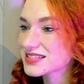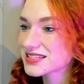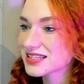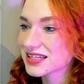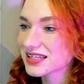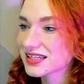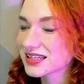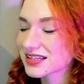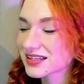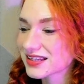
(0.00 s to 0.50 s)

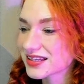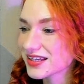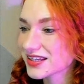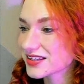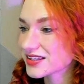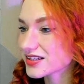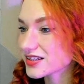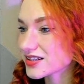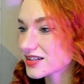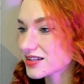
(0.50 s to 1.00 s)
Seeing
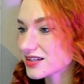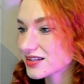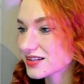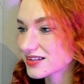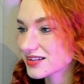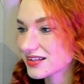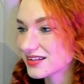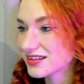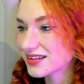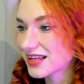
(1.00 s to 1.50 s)
later
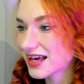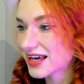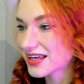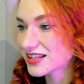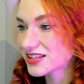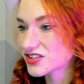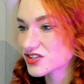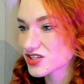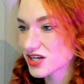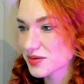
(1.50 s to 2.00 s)
the
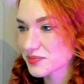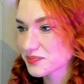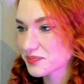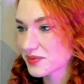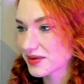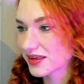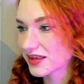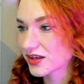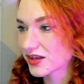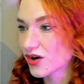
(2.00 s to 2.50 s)
knight
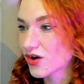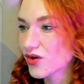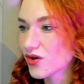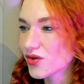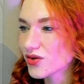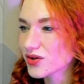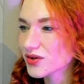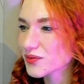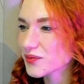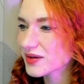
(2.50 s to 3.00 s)
jumping
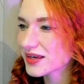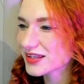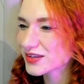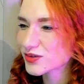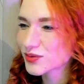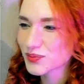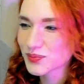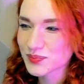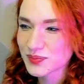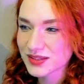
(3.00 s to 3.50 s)
all the way
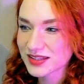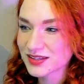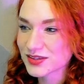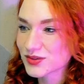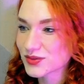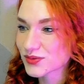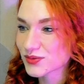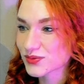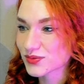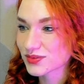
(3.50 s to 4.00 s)
to
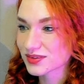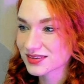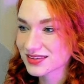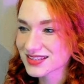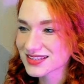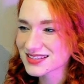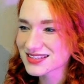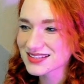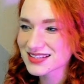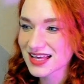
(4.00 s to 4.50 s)
b2.
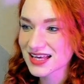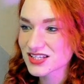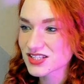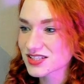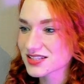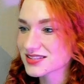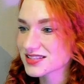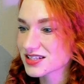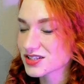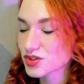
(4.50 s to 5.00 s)
This is
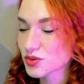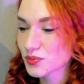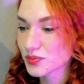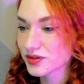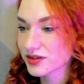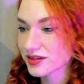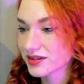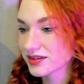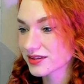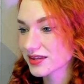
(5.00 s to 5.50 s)
actually such a
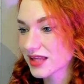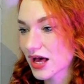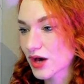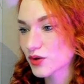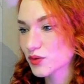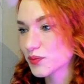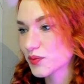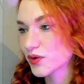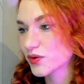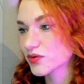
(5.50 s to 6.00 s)
brilliant
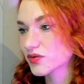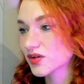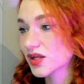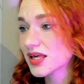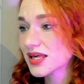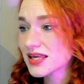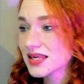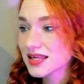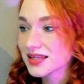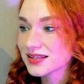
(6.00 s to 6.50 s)
outpost.
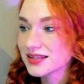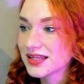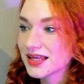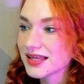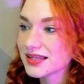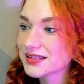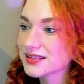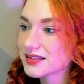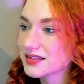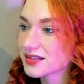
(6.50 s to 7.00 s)

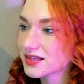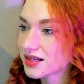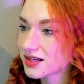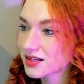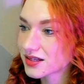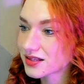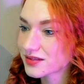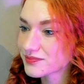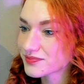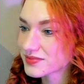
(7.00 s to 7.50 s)
Then
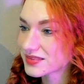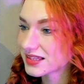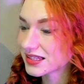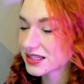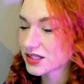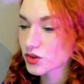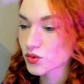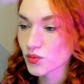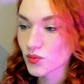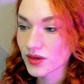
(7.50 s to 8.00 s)

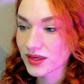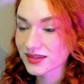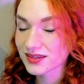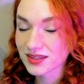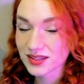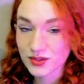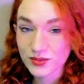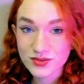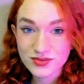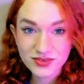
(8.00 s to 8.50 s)
Ding
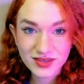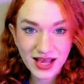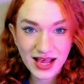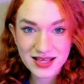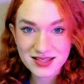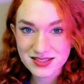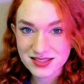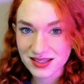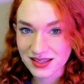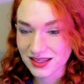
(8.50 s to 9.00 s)
waiting with
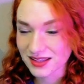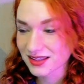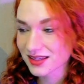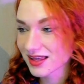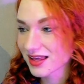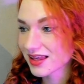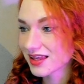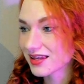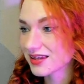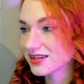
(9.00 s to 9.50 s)
castling.
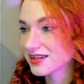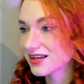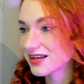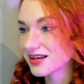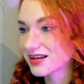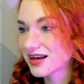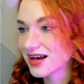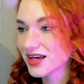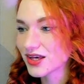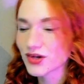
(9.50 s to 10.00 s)
And
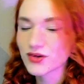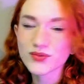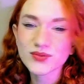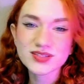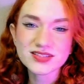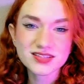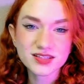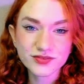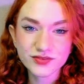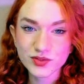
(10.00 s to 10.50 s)
I
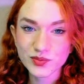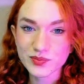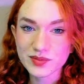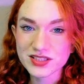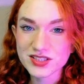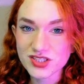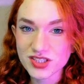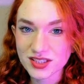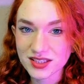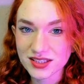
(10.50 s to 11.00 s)
always love to
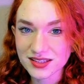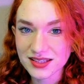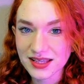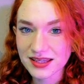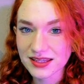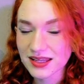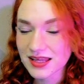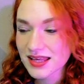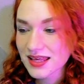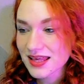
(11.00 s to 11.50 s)
mention it
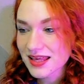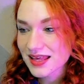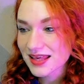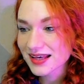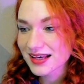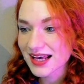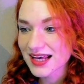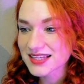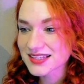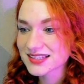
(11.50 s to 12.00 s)
that
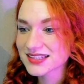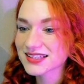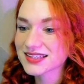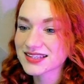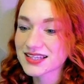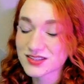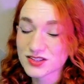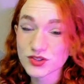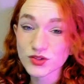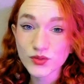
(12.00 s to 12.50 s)

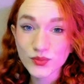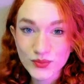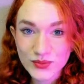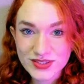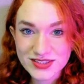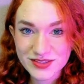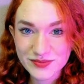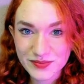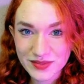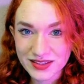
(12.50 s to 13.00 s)
castling doesn't
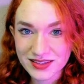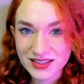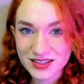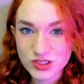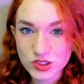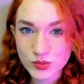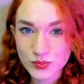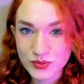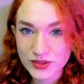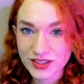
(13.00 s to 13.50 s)
always mean
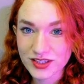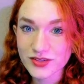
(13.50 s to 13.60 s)
that you